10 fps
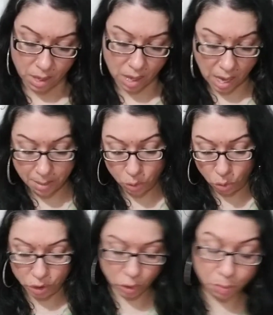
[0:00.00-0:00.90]
I'm
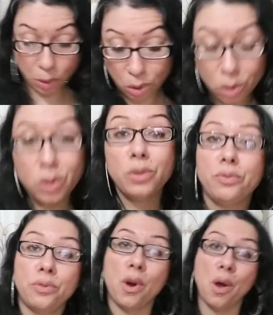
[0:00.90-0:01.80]
going to pull
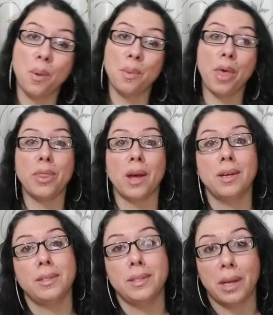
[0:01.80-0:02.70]
from the
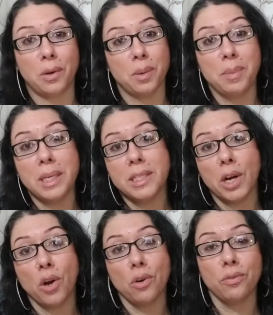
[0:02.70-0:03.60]
Sacred Bee
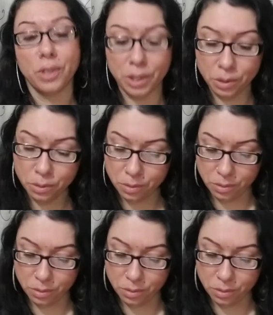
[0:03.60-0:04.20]
Tarot for you.